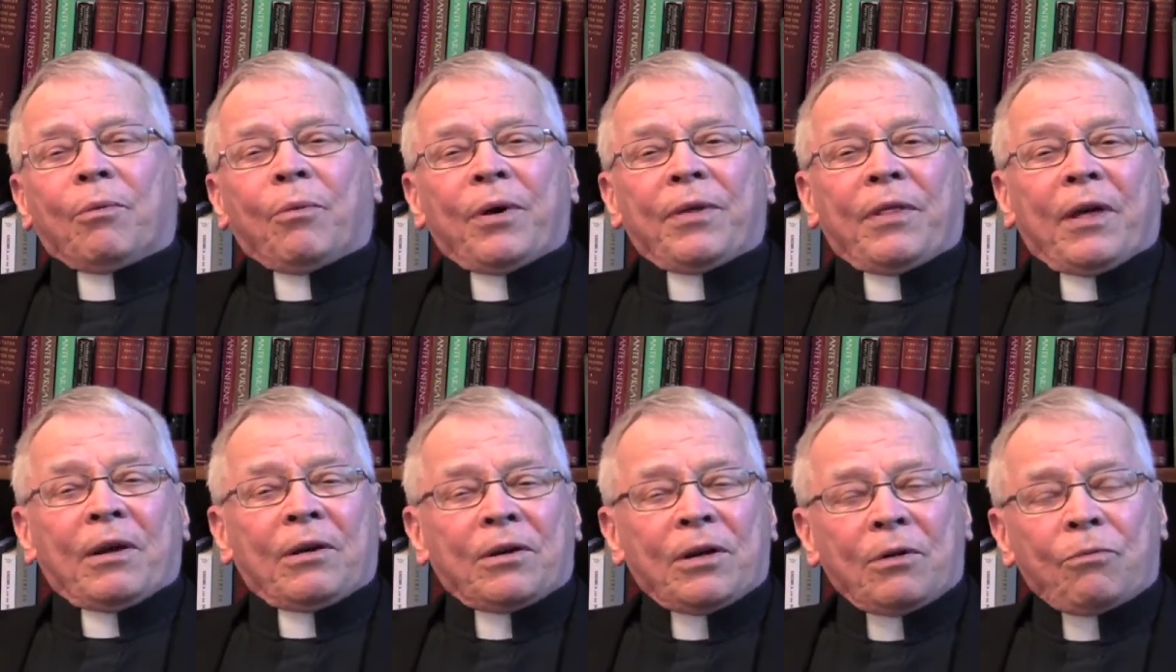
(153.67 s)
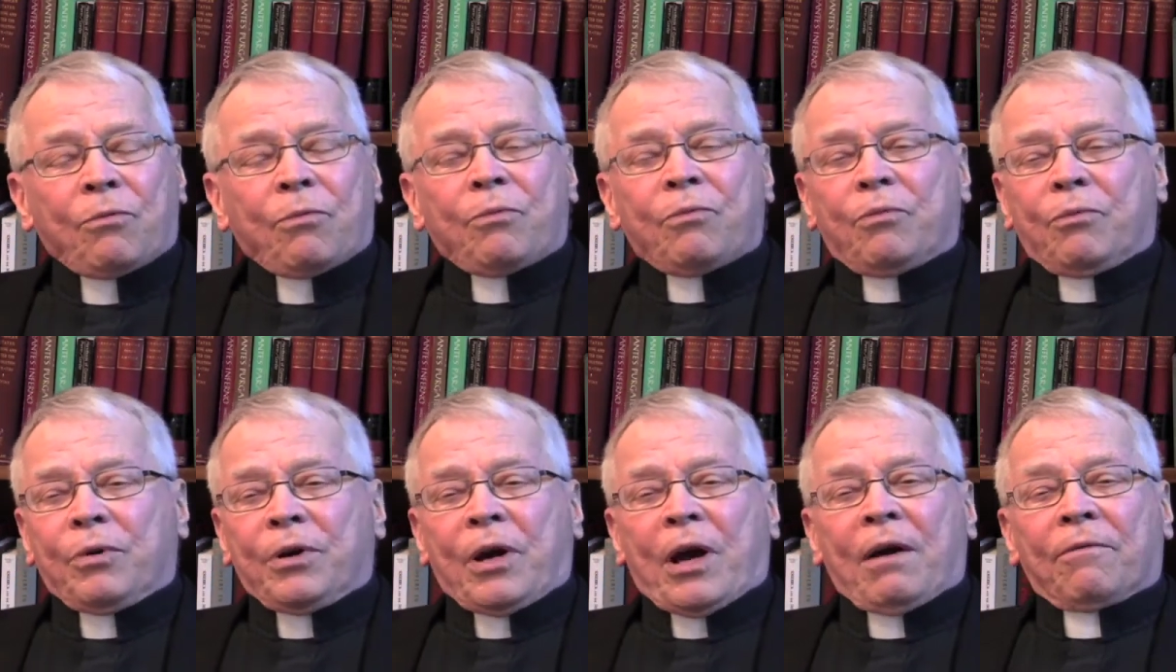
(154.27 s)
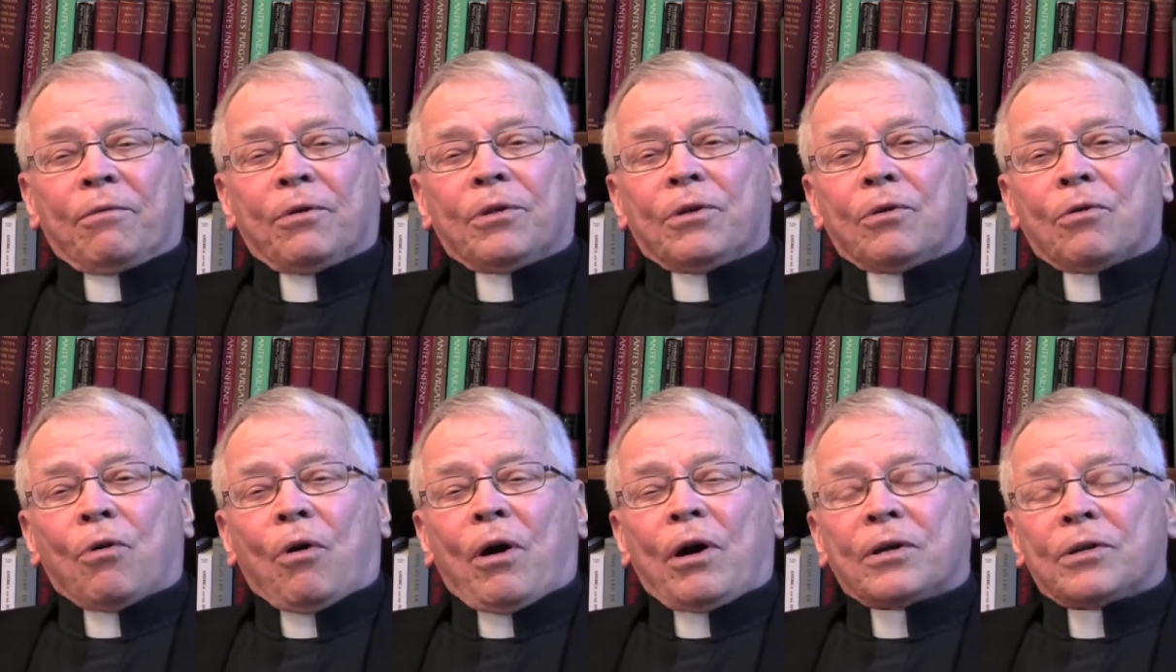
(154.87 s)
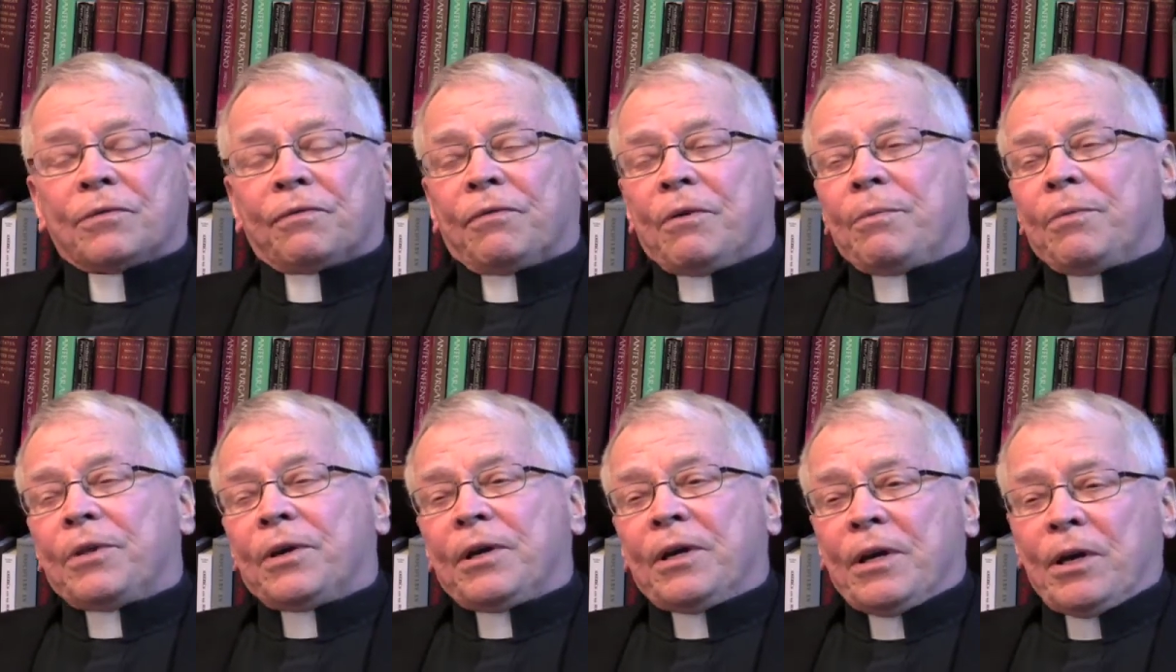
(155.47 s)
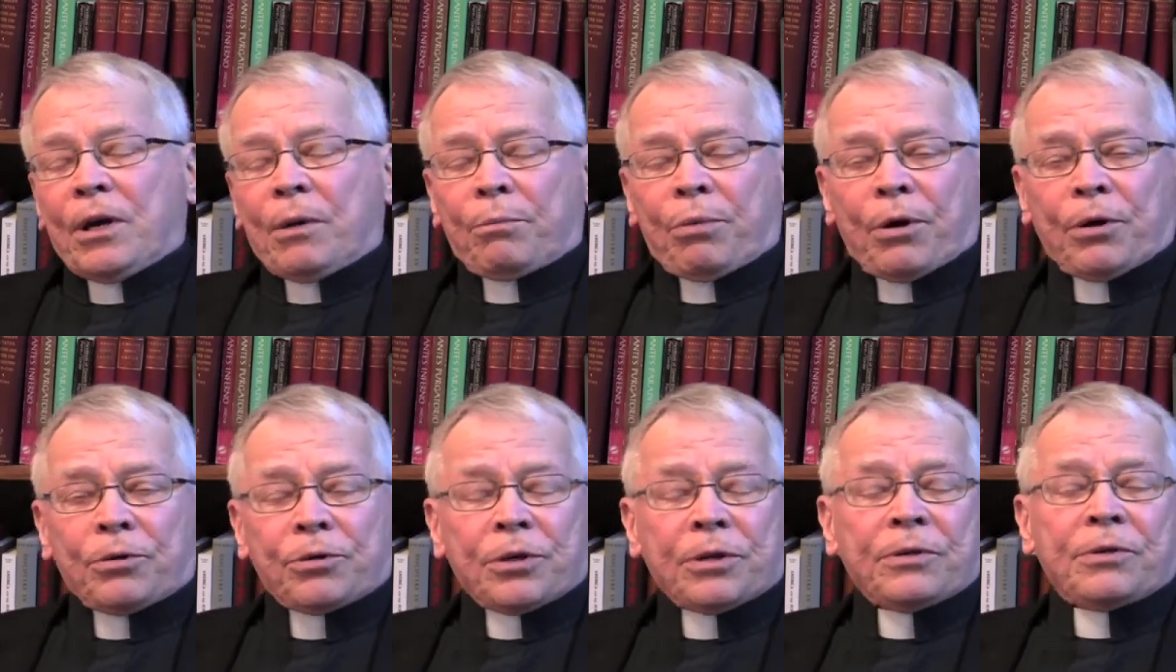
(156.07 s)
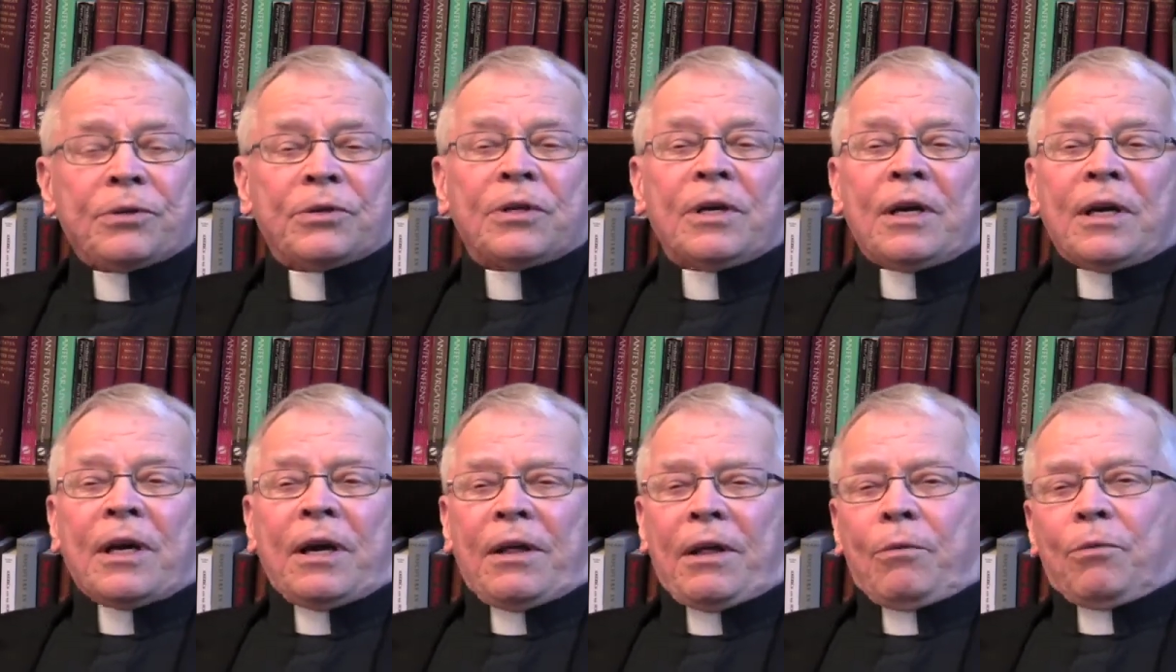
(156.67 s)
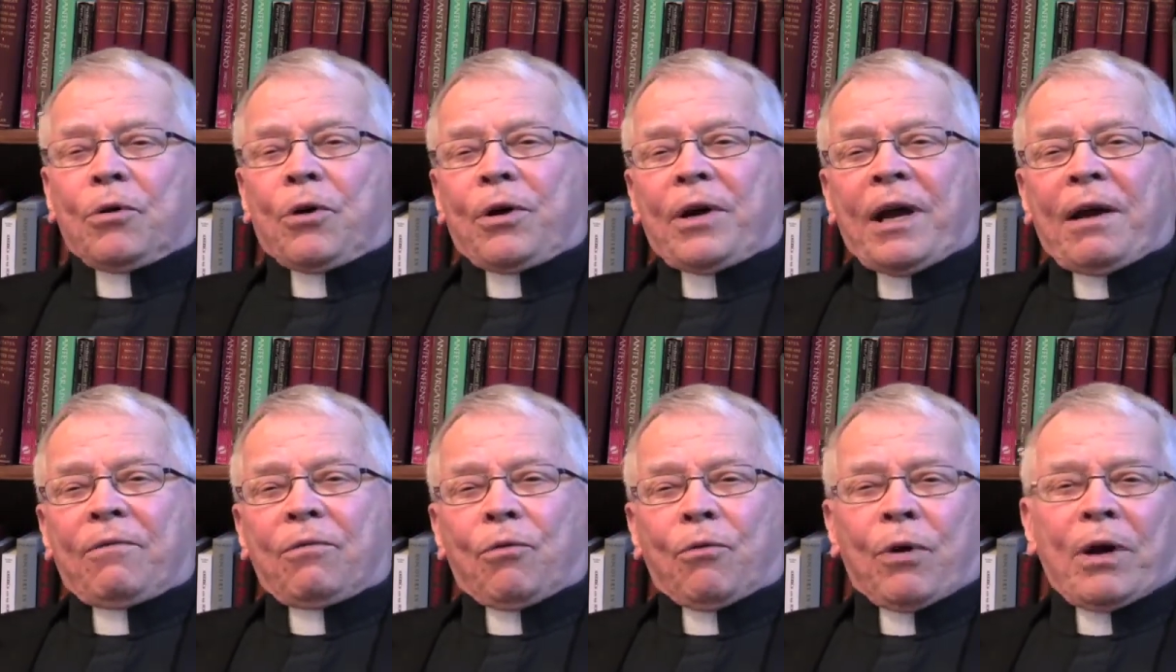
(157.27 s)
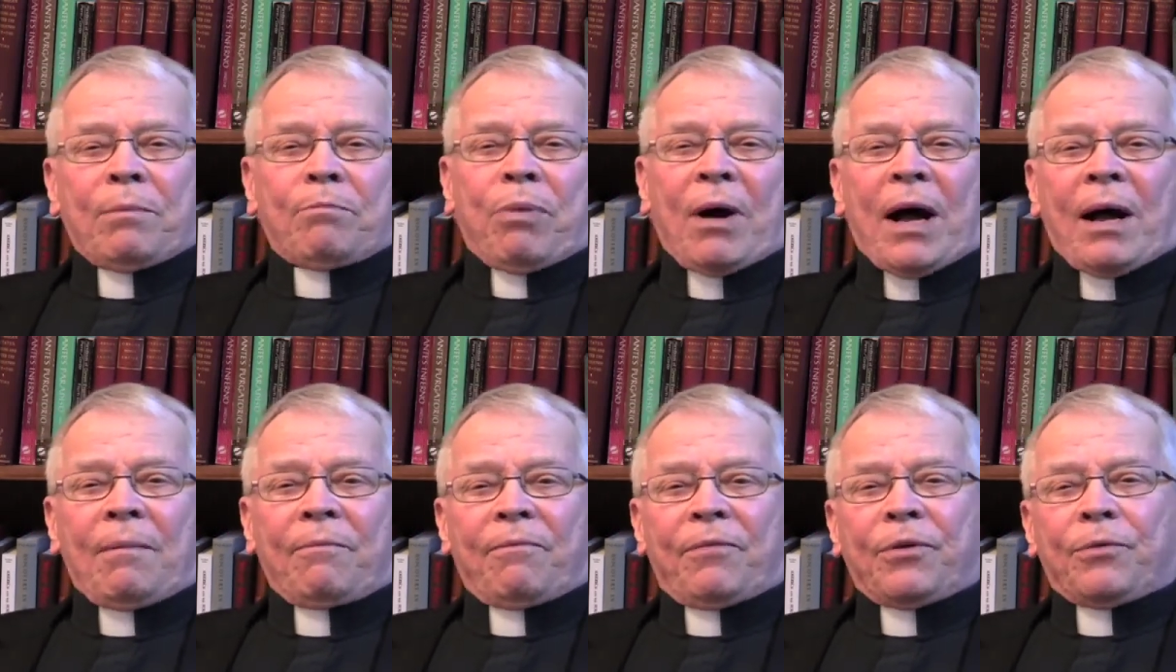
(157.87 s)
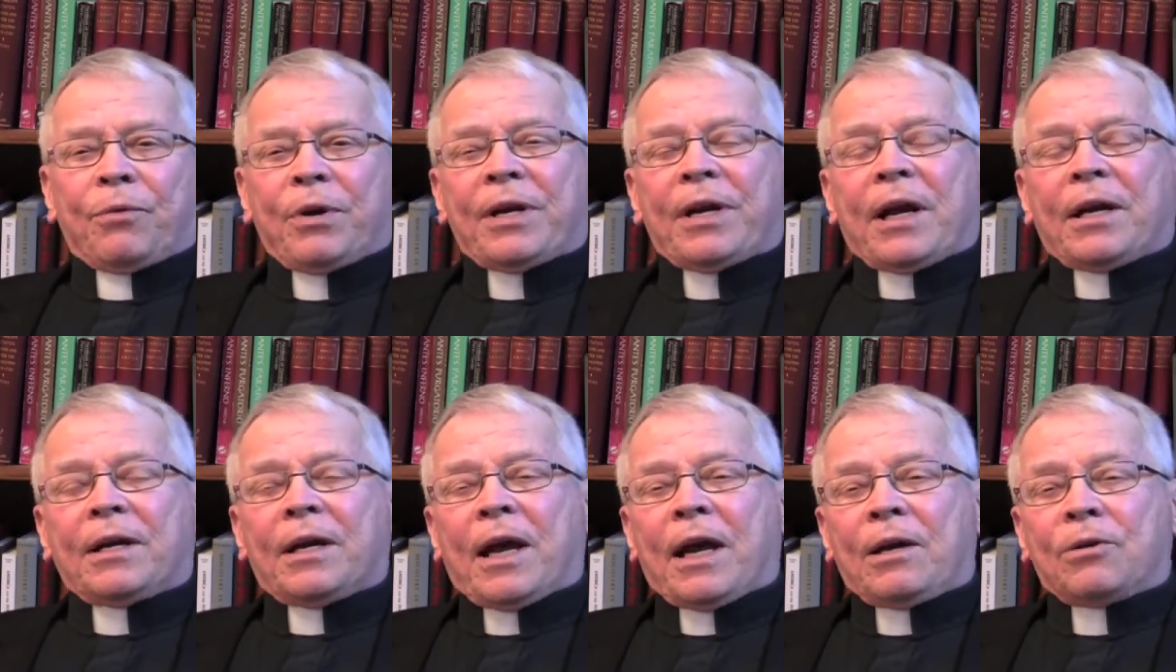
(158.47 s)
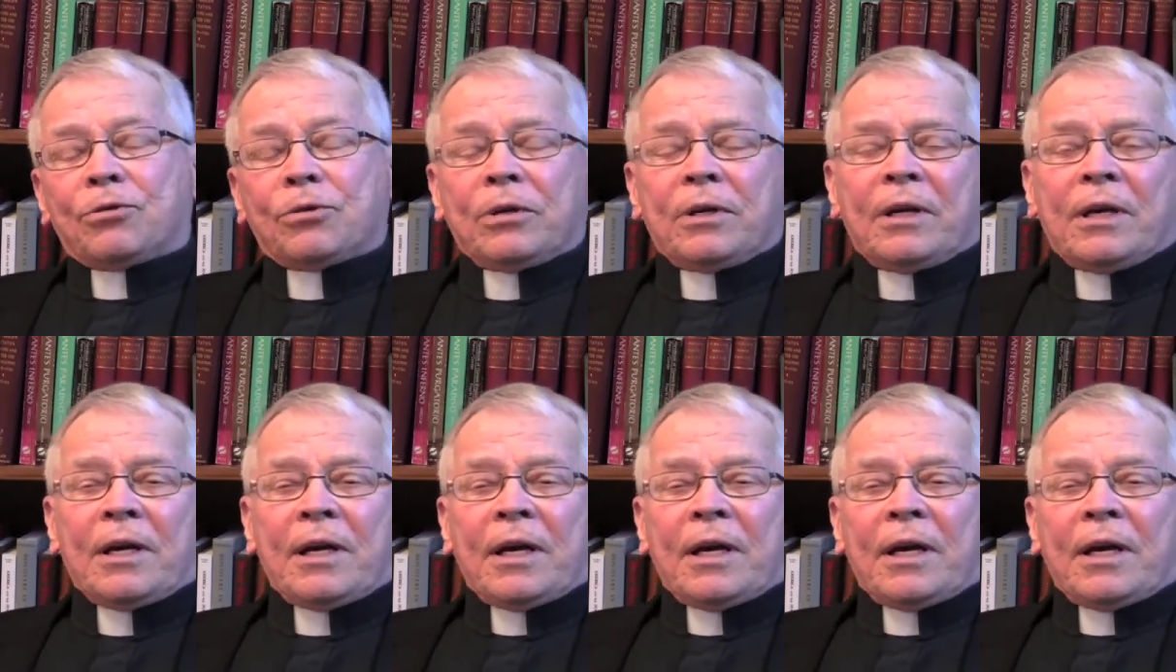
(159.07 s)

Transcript: When they did recover the cross from the Persians, they were going to have a great pomp and rededication,